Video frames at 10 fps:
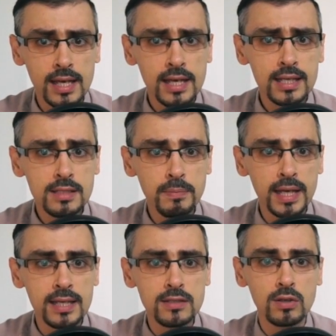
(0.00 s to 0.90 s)
is
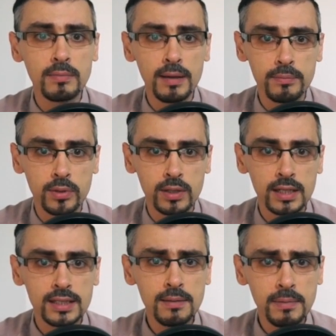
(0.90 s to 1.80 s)
based on my
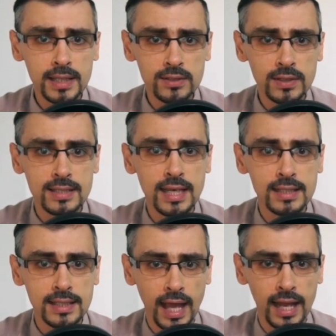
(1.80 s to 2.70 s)
book The Matrix and
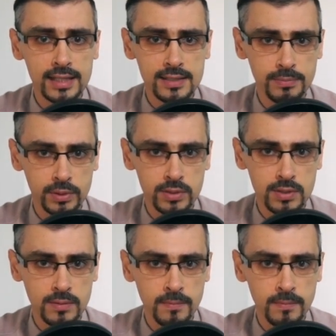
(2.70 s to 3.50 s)
the Alice books.